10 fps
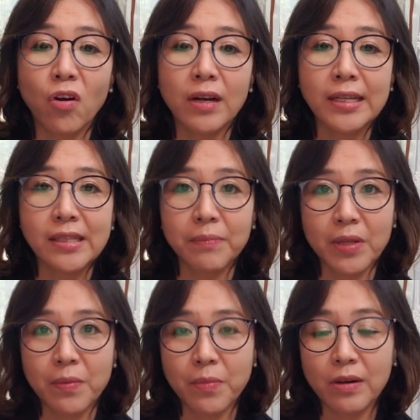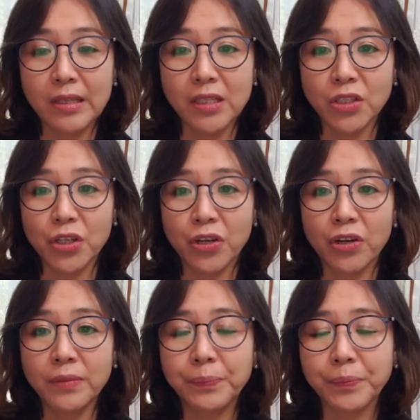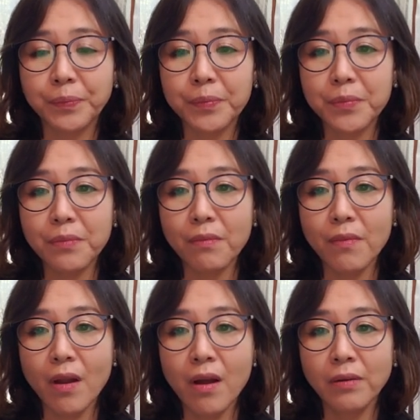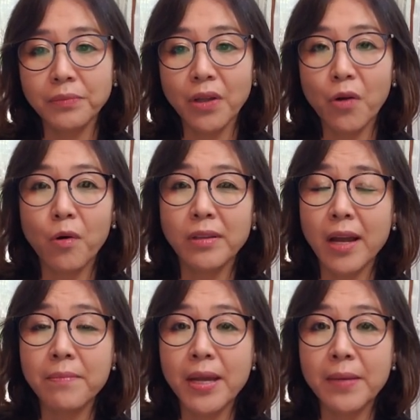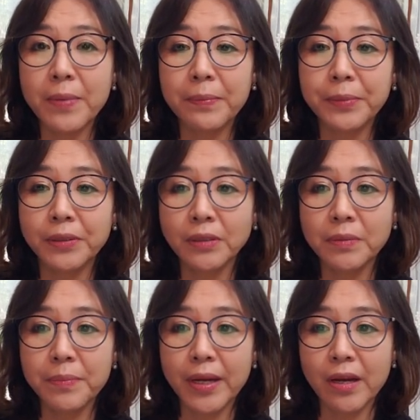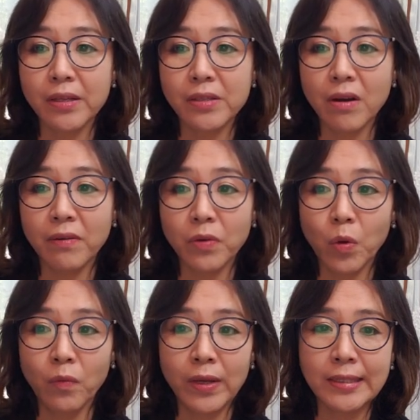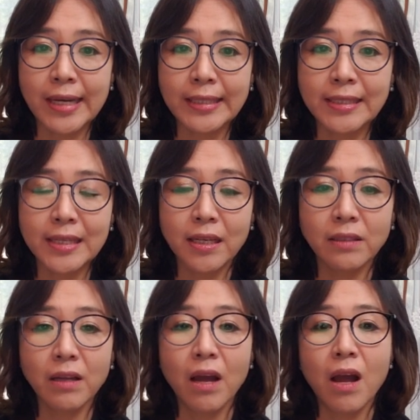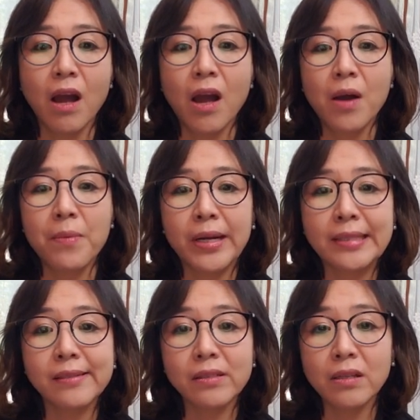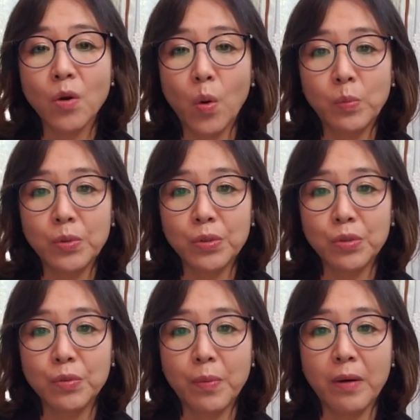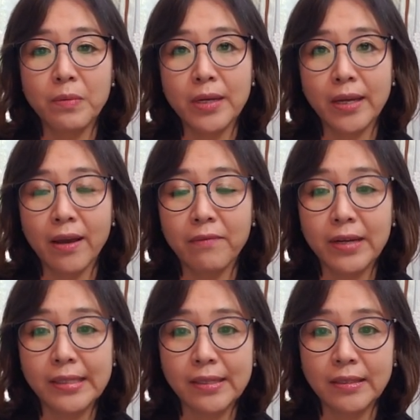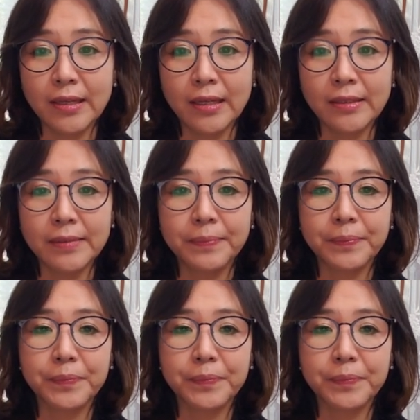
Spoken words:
early September this year, there were not many people because of COVID-19, but it is still open to public every Sundays.